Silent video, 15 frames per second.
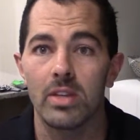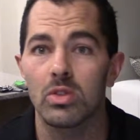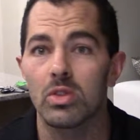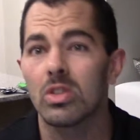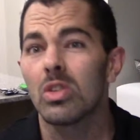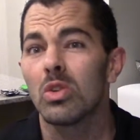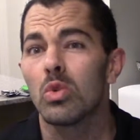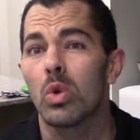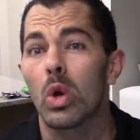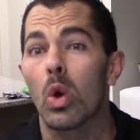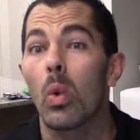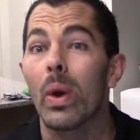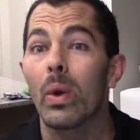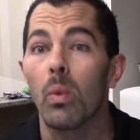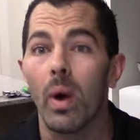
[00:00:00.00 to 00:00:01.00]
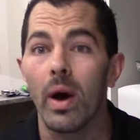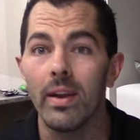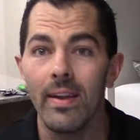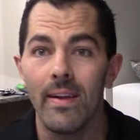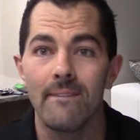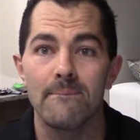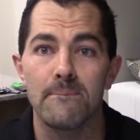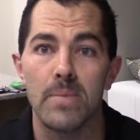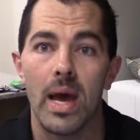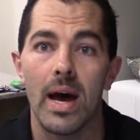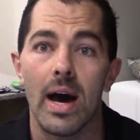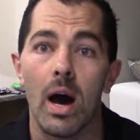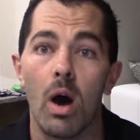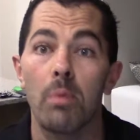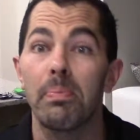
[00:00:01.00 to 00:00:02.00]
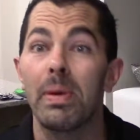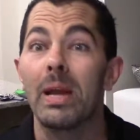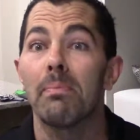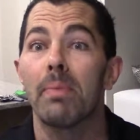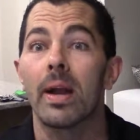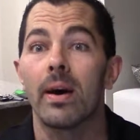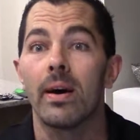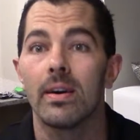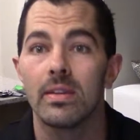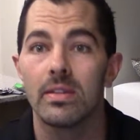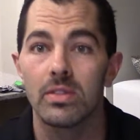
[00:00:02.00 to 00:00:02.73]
so I'm just going to do a quick one on peanut butter.